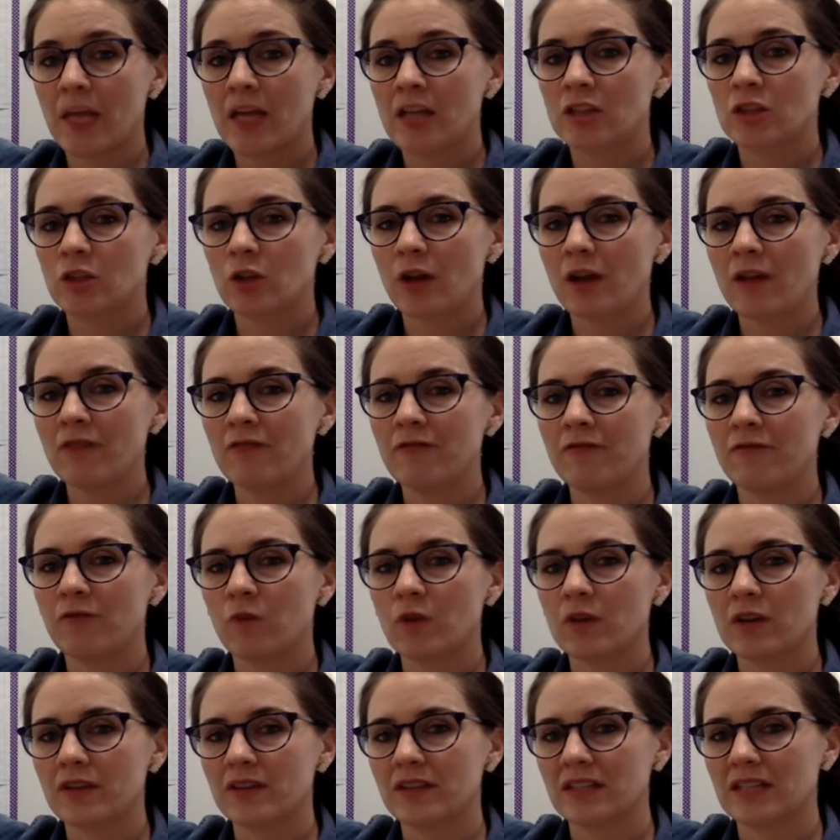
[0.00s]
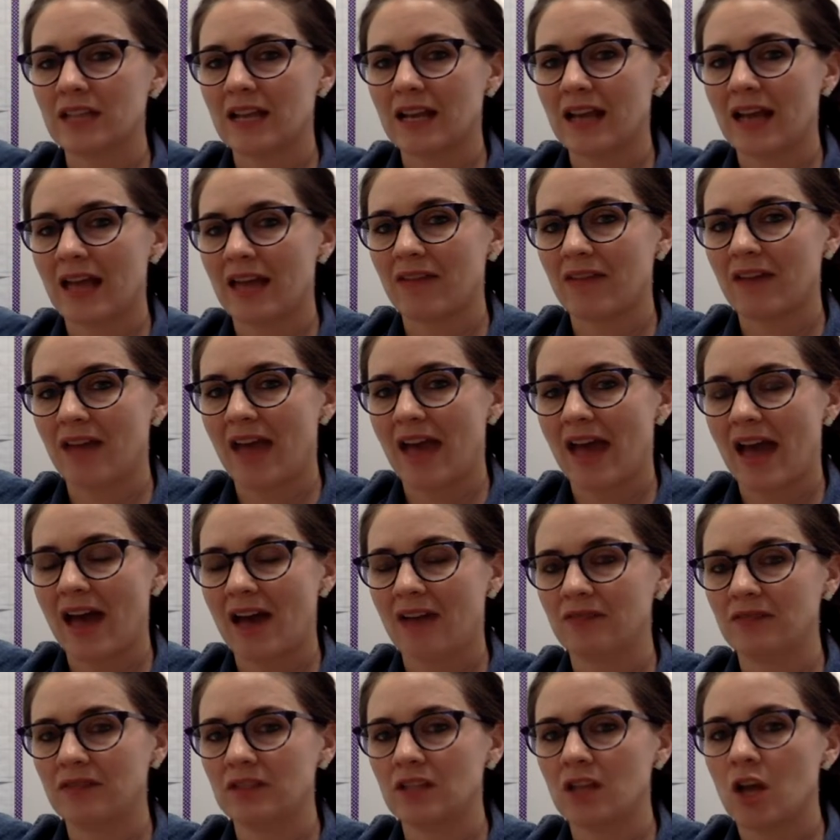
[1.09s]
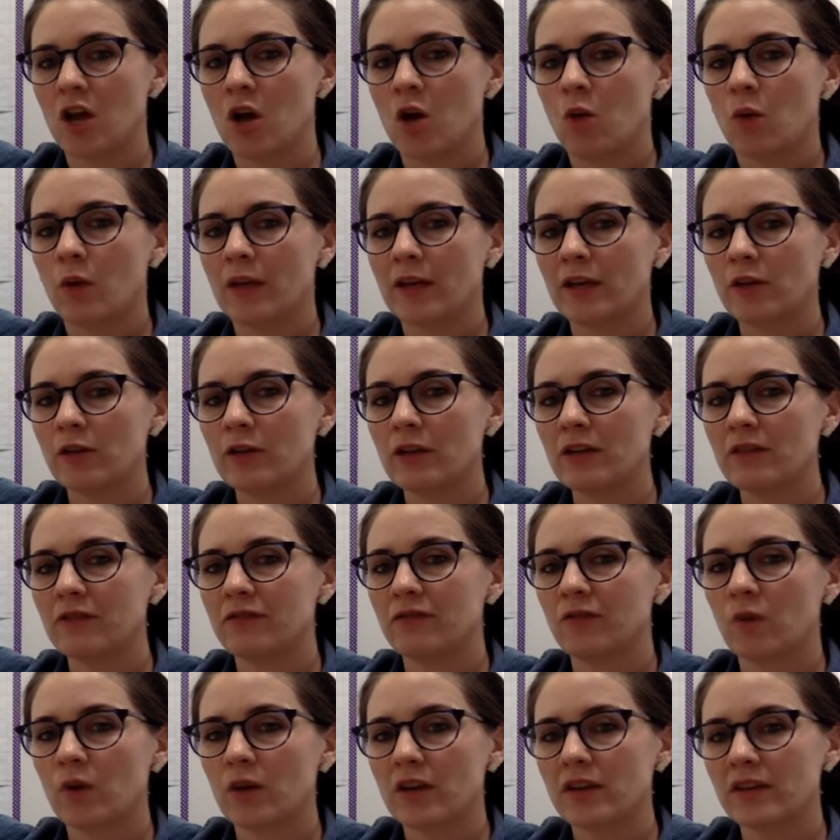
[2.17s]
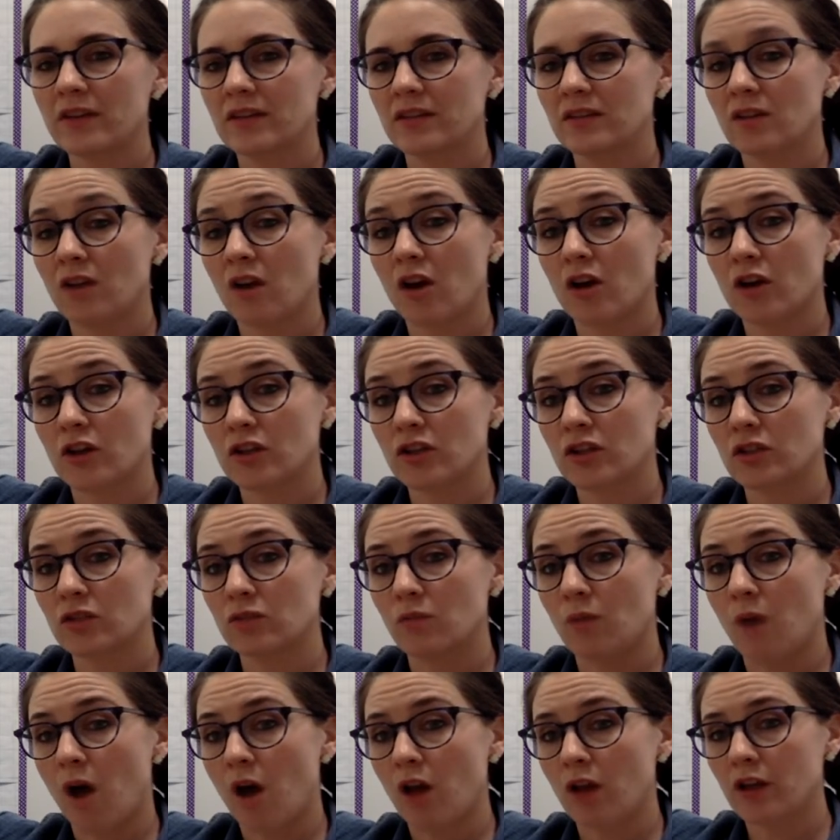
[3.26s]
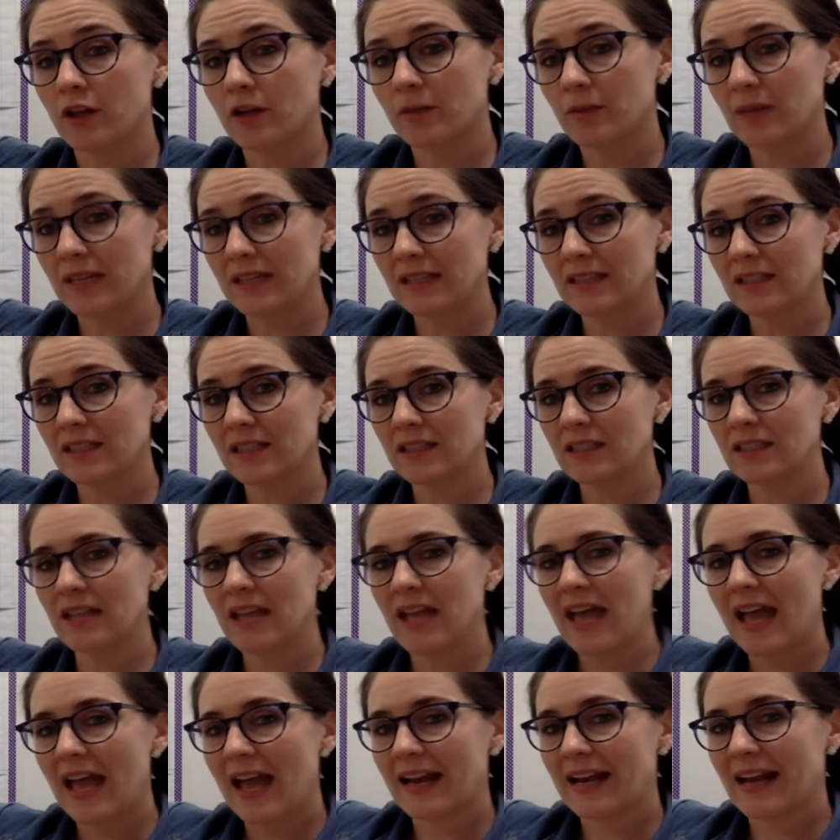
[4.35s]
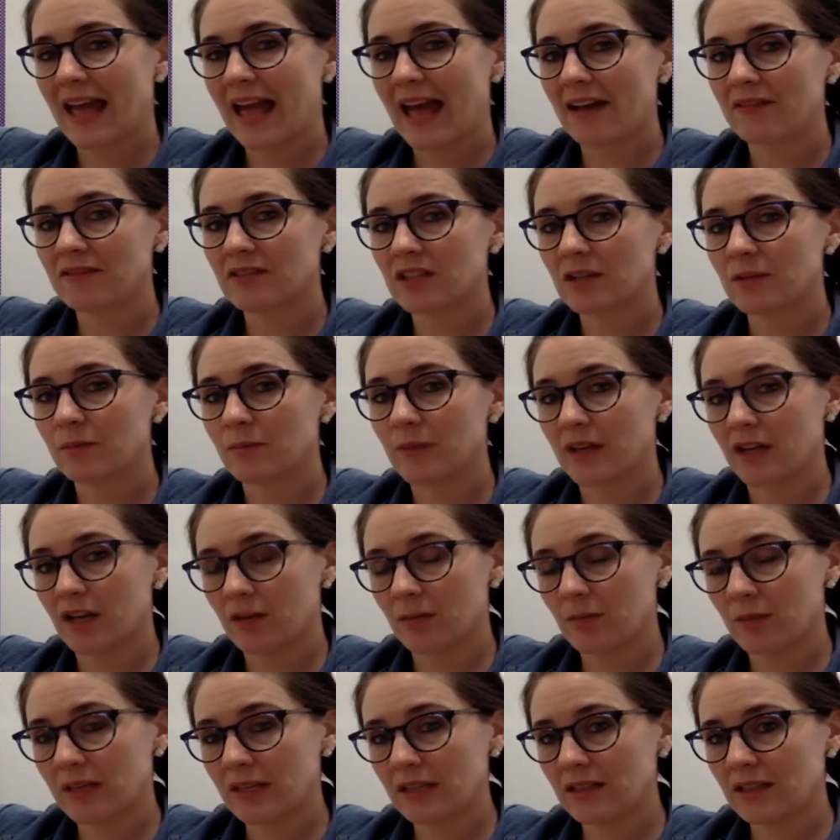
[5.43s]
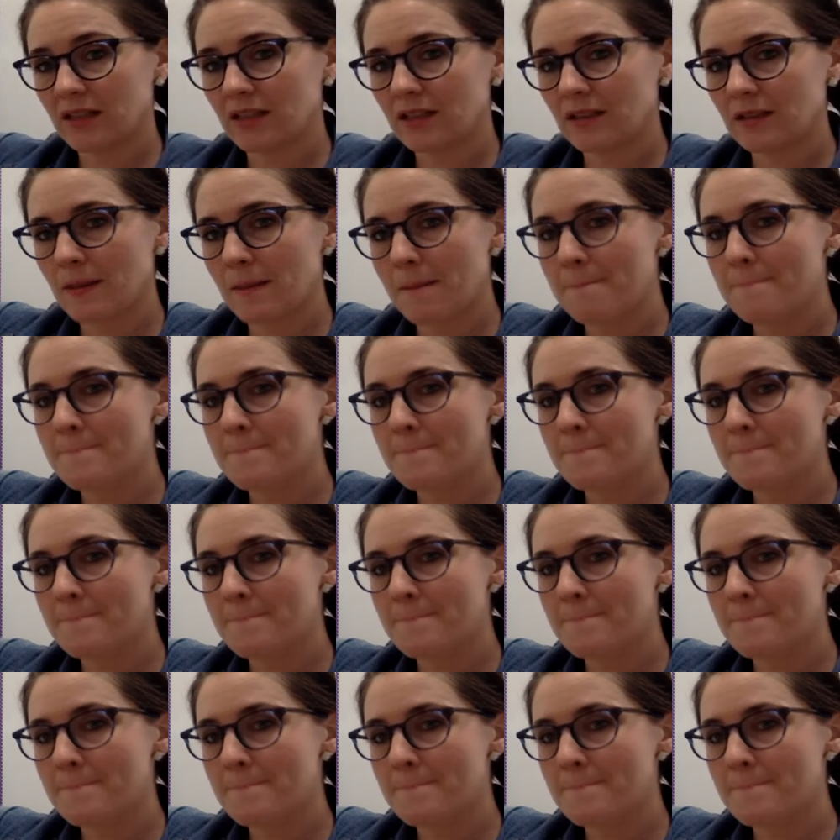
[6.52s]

So I have fourths and I halves. Well, I know that fourths are smaller pieces and halves are bigger pieces.